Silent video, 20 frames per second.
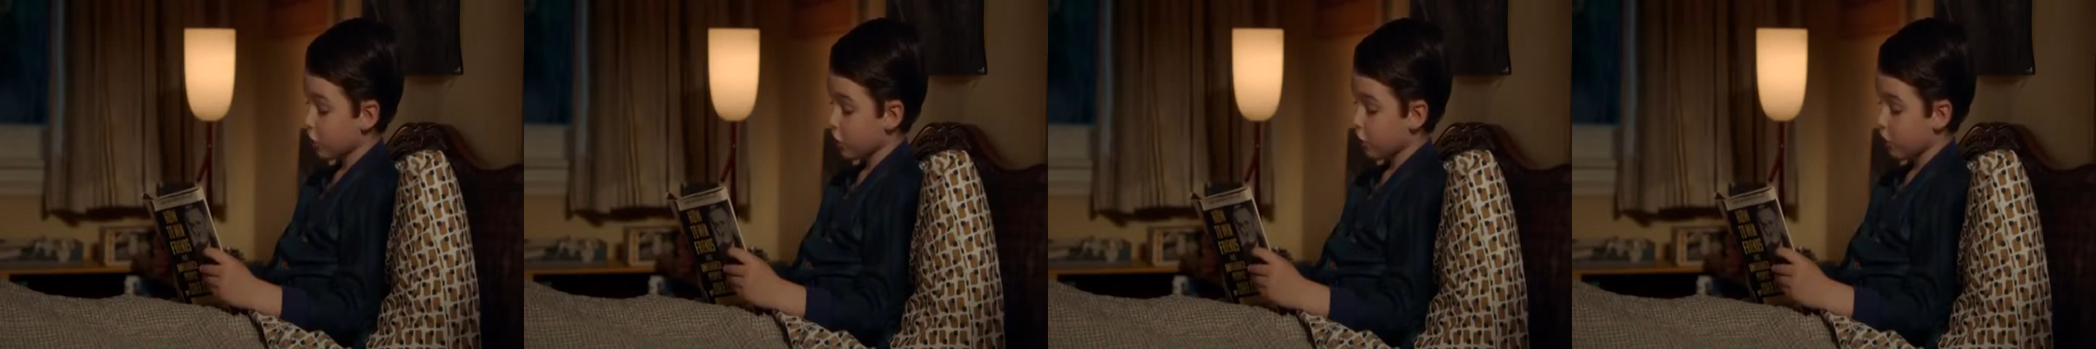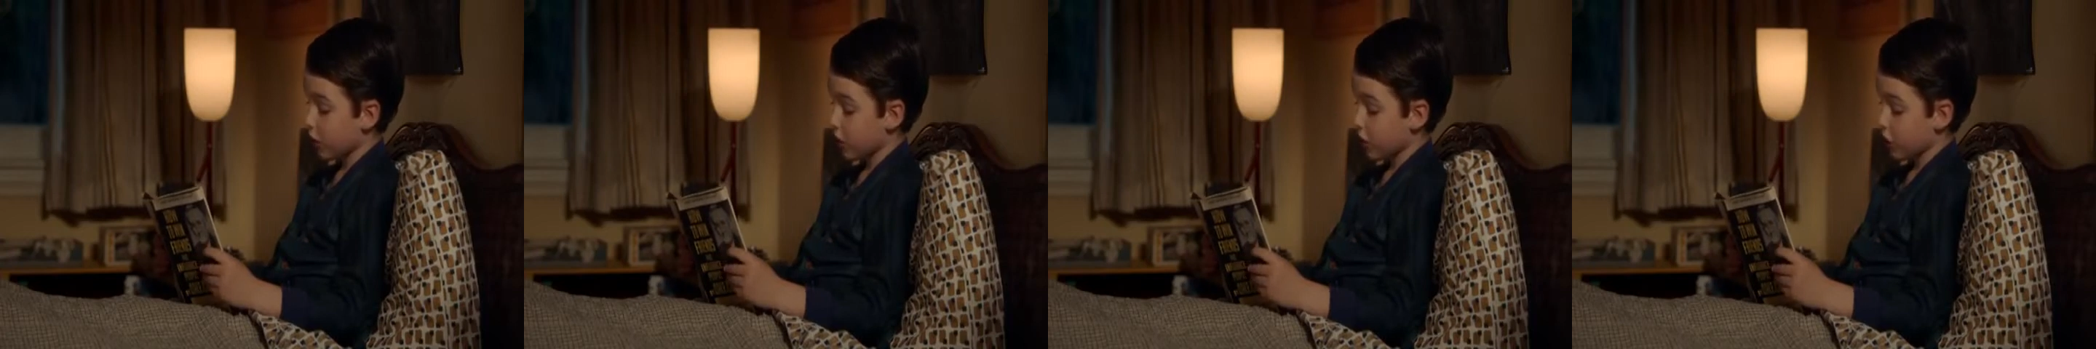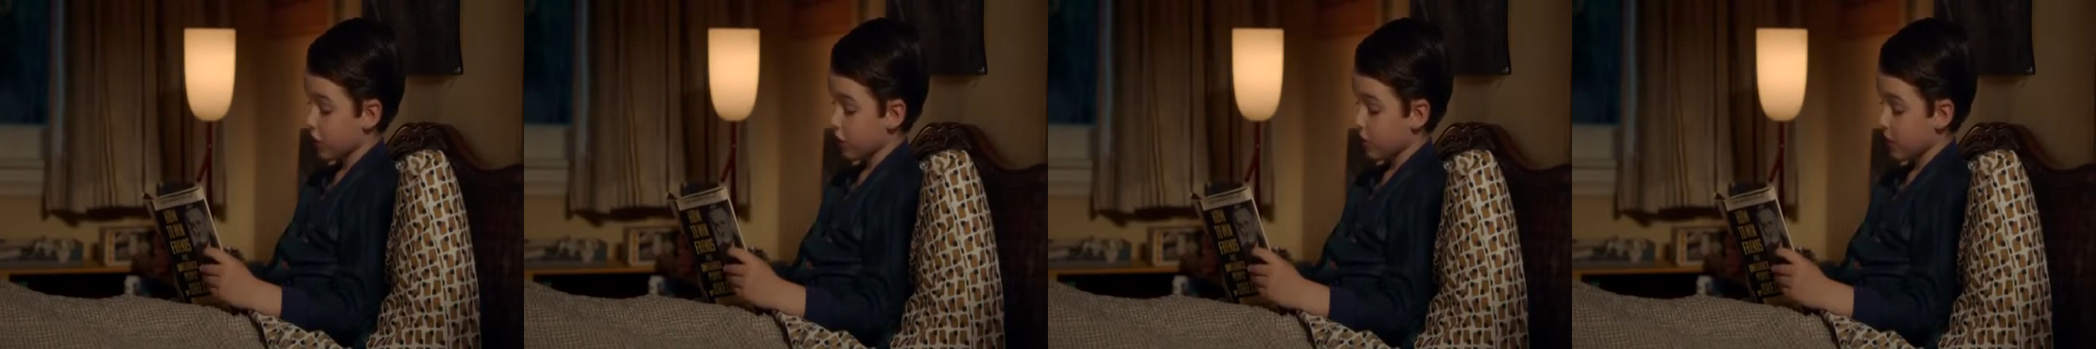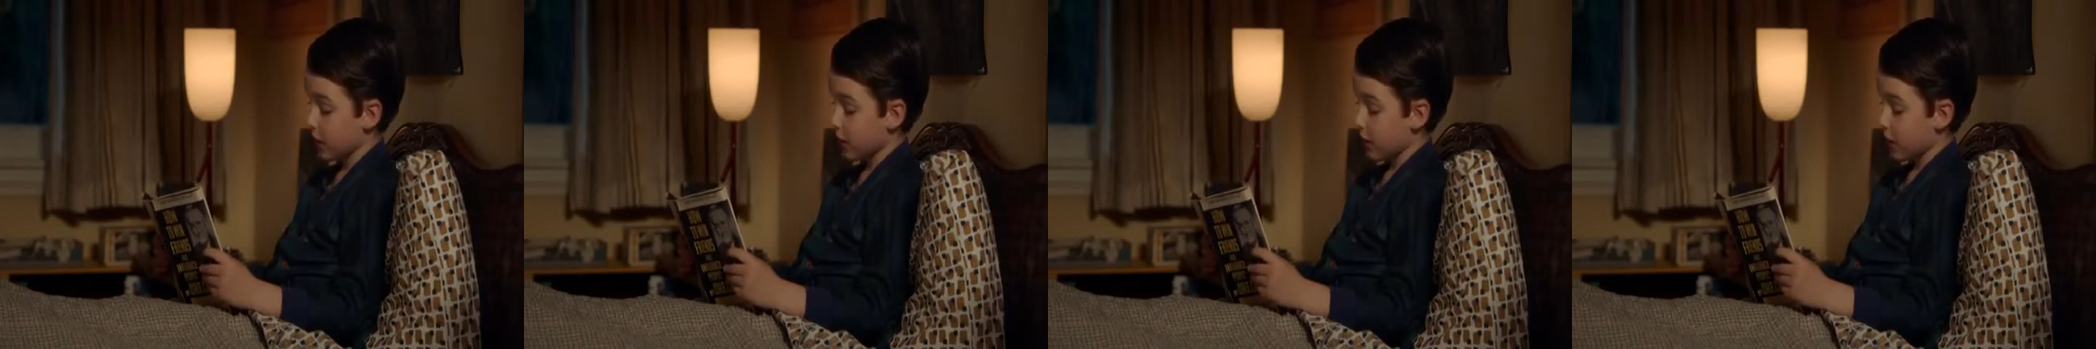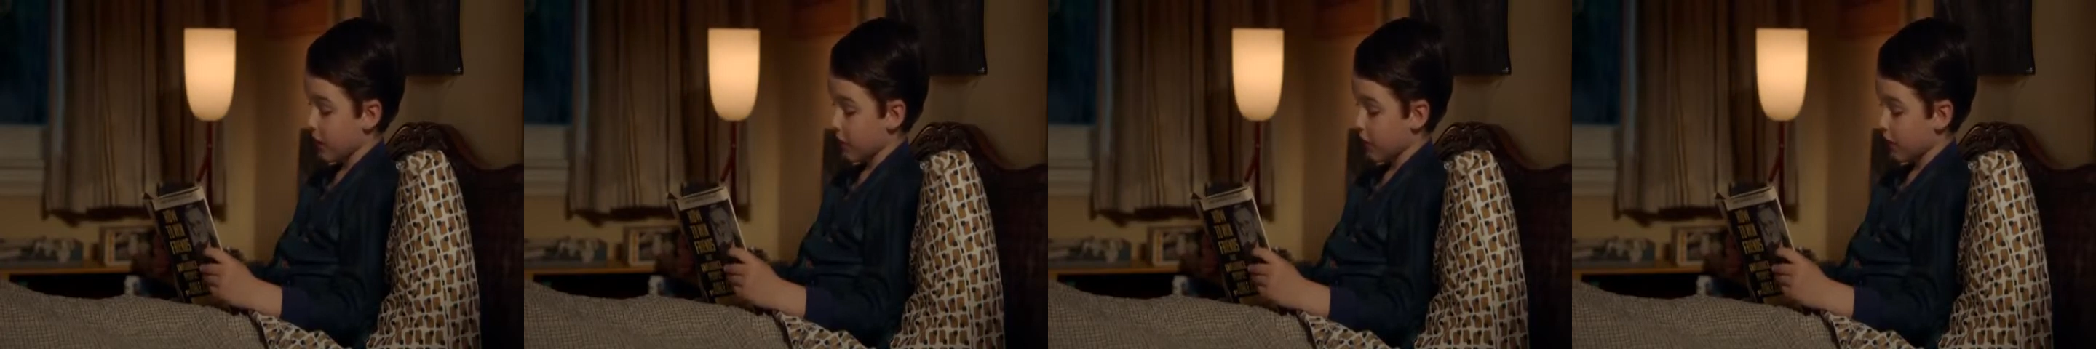who wanted to be
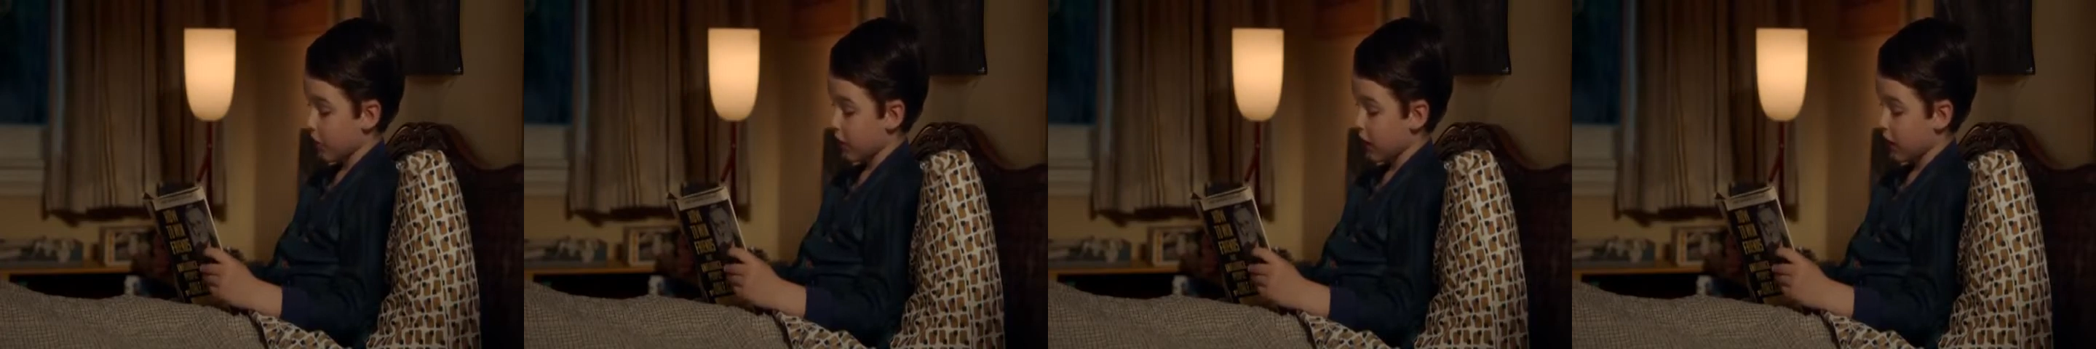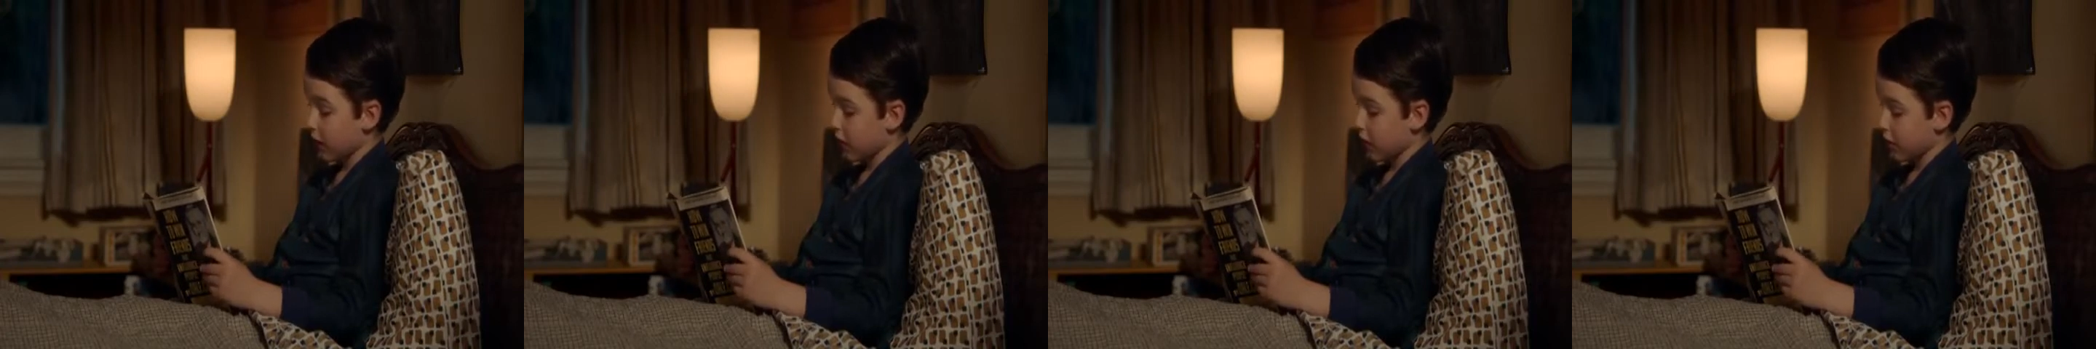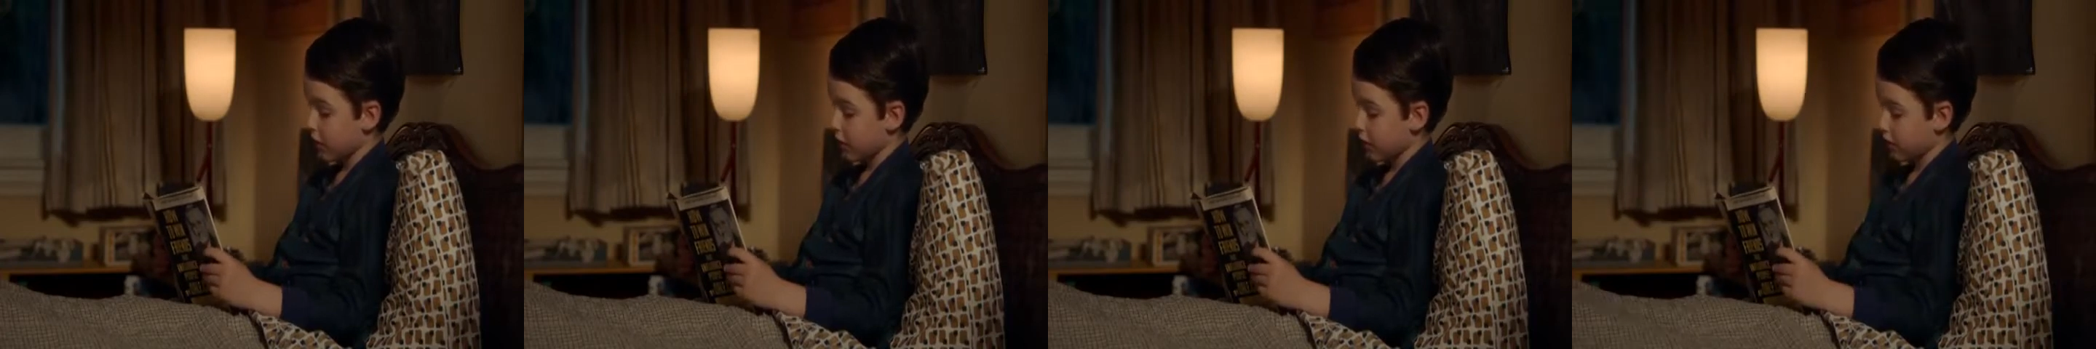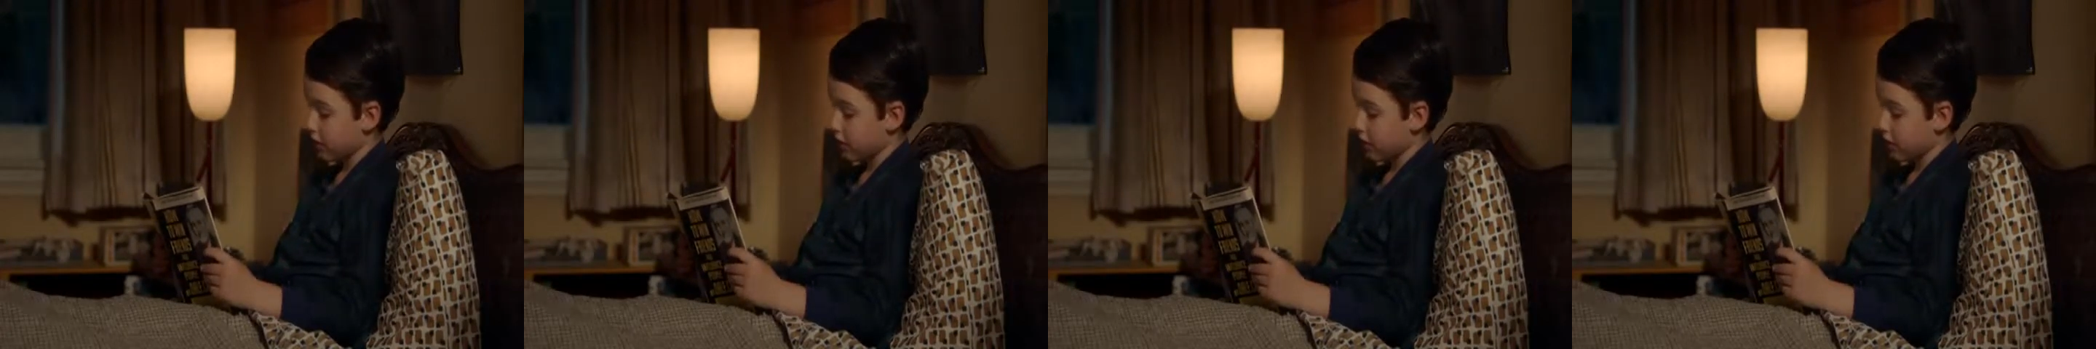my friend.